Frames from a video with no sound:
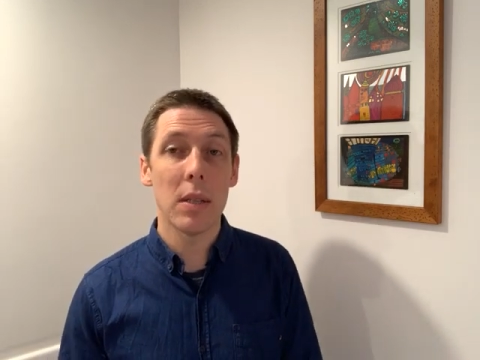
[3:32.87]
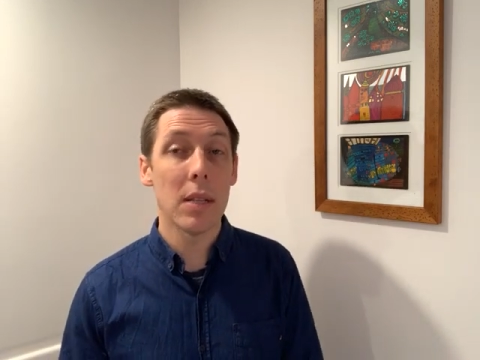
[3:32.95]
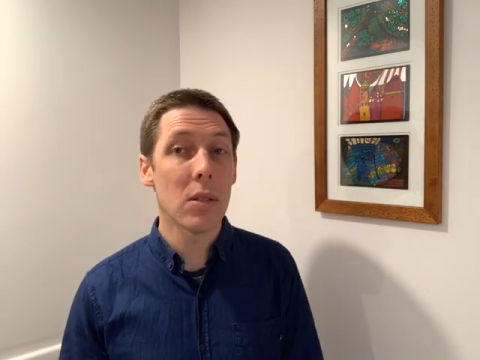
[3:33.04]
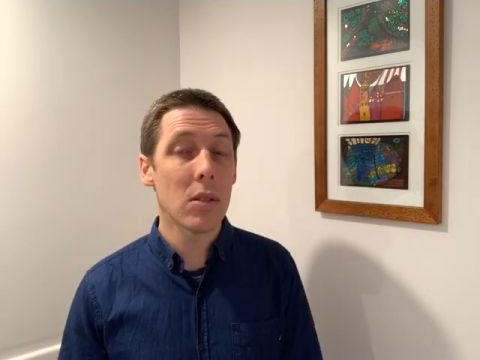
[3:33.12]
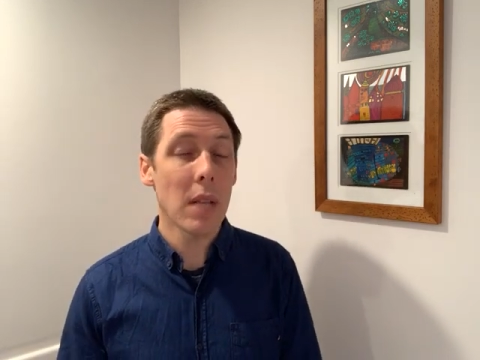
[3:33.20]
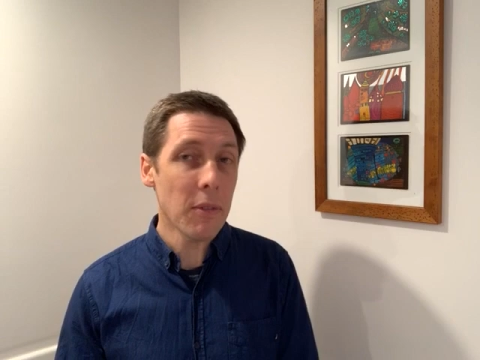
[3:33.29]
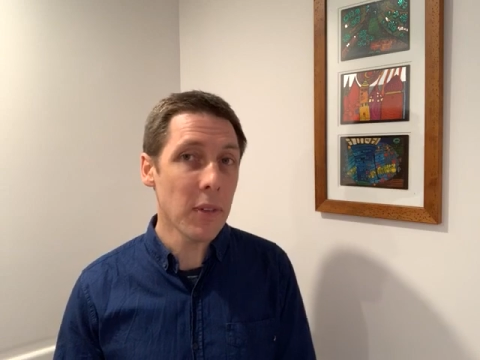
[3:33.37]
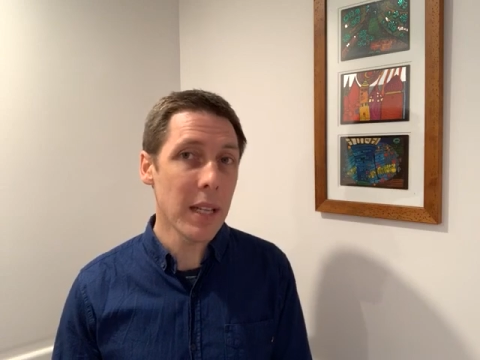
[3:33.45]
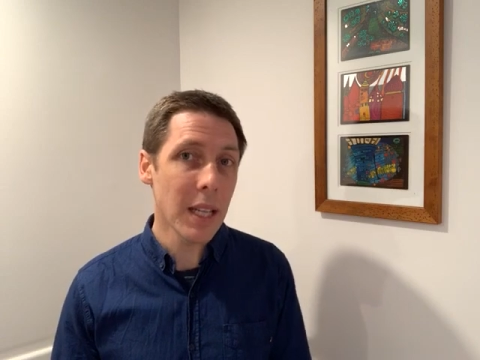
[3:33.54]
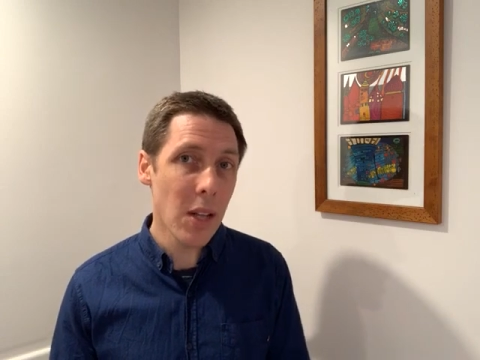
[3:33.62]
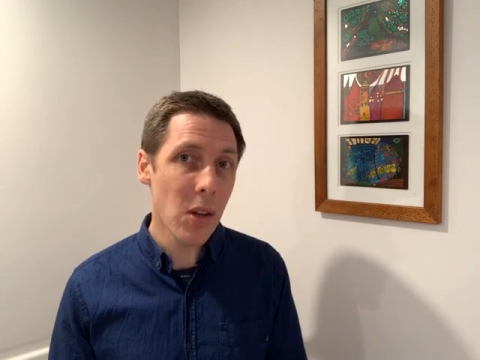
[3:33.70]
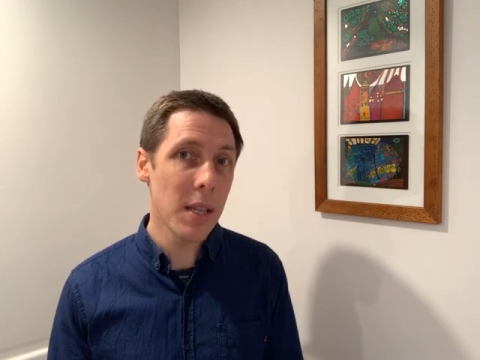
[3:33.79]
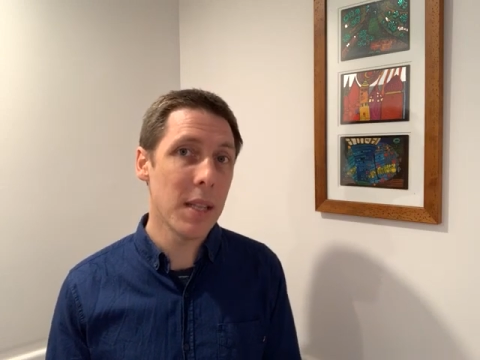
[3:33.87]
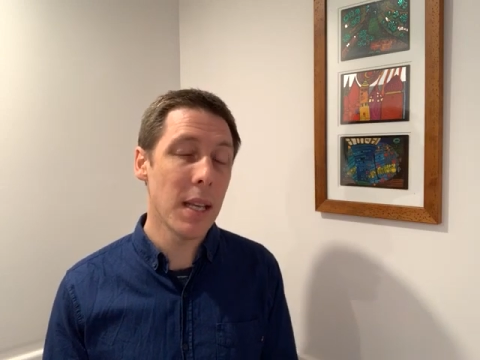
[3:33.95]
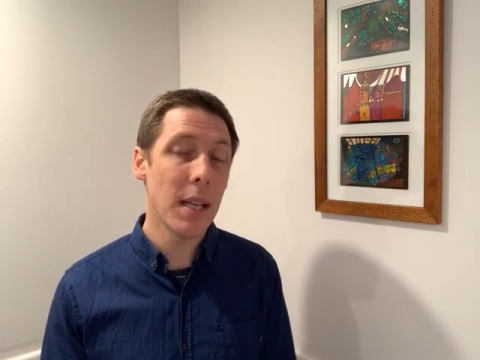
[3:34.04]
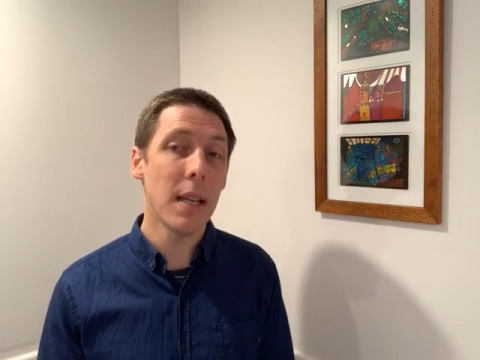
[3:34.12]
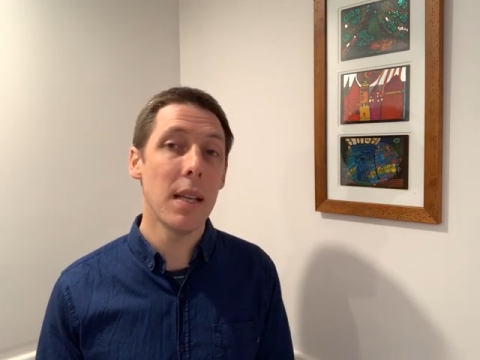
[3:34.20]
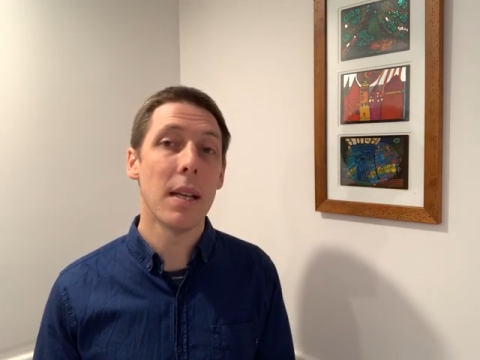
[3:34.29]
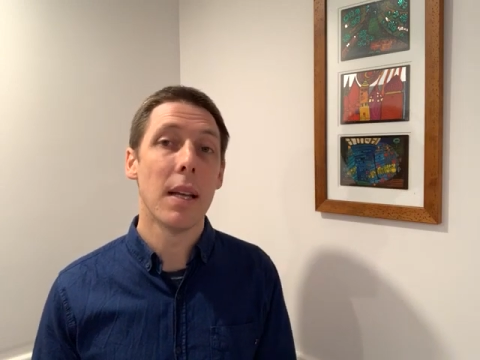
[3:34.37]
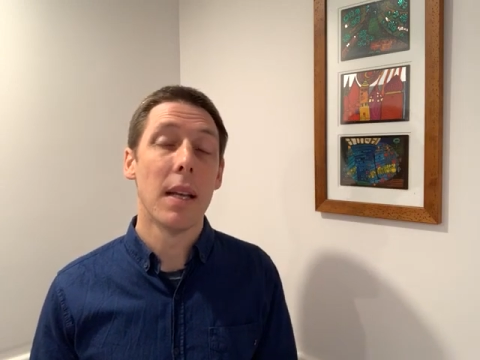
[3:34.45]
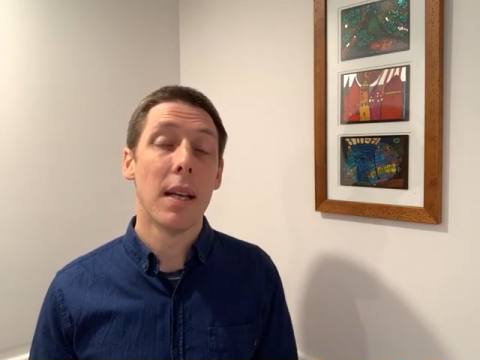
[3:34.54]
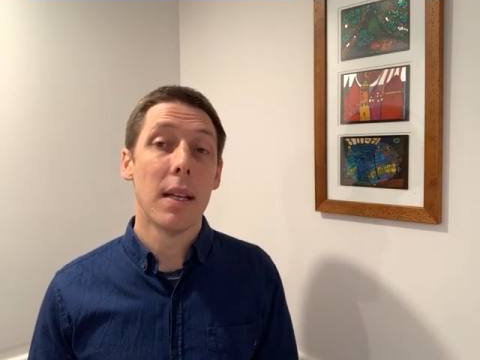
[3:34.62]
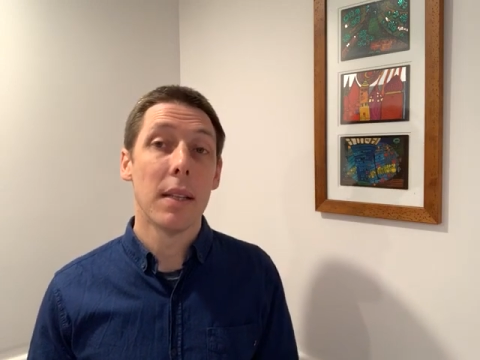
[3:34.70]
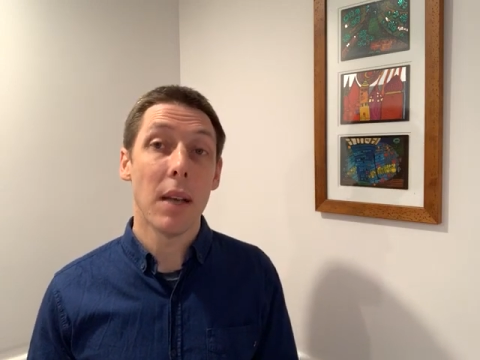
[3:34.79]
There's definitely a lot in there
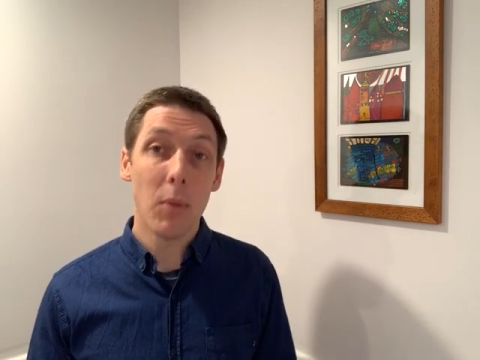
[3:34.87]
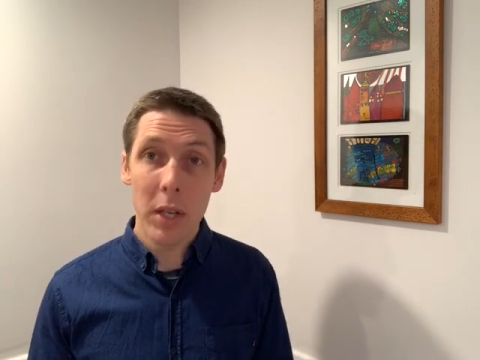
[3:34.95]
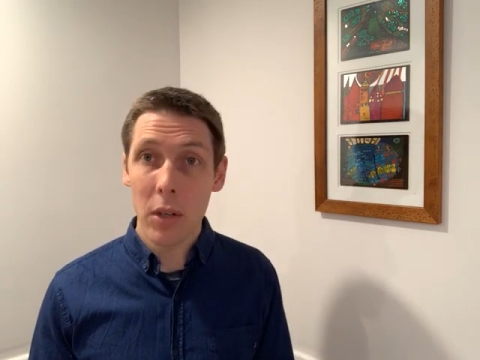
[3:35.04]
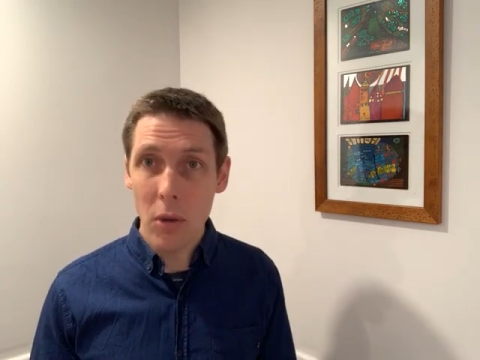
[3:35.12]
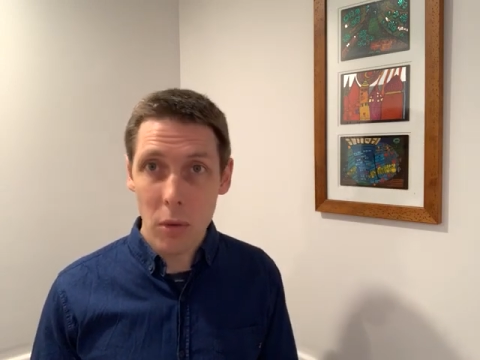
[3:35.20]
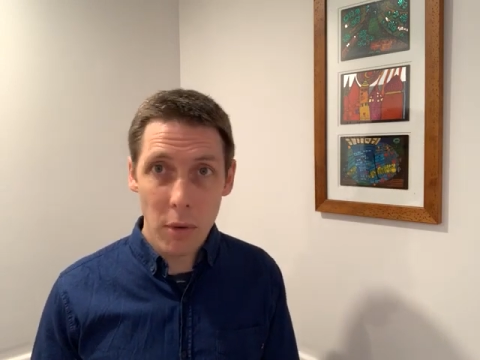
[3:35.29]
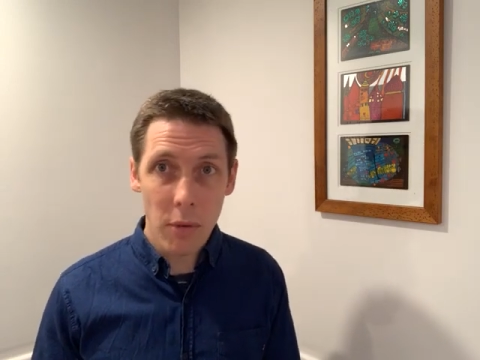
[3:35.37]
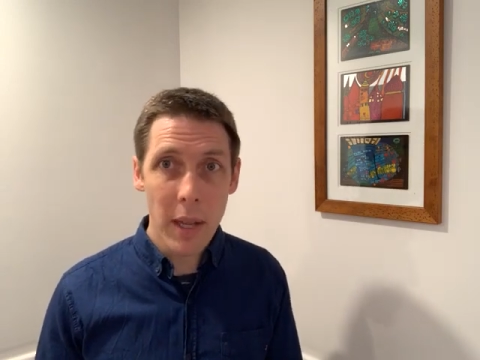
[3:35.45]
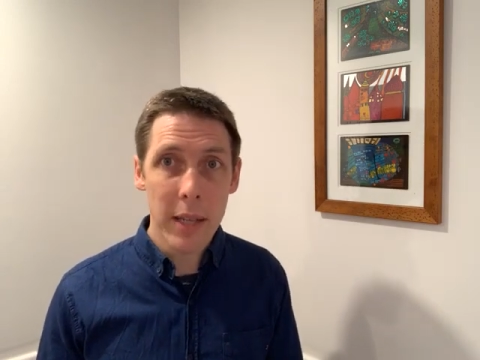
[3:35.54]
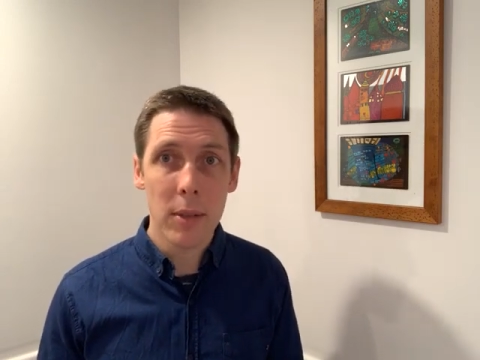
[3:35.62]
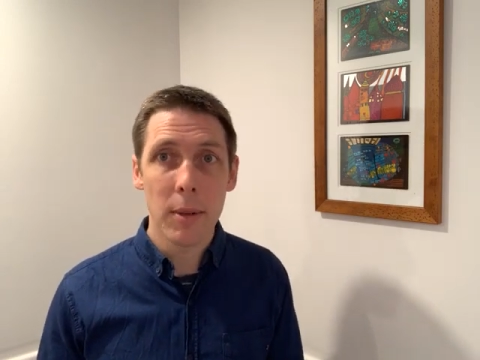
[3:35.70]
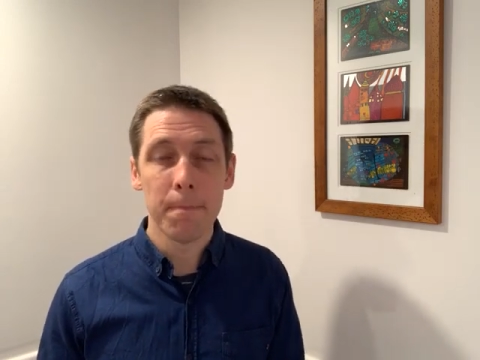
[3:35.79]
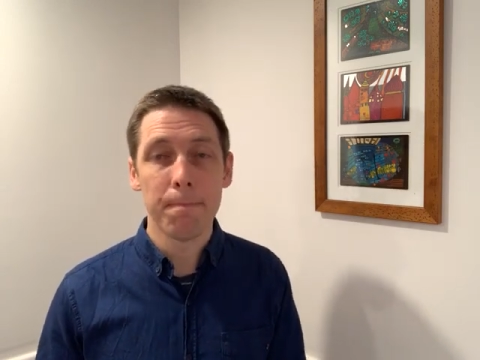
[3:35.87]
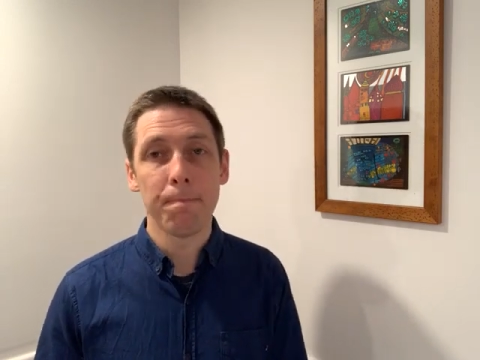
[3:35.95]
that we can all reflect on.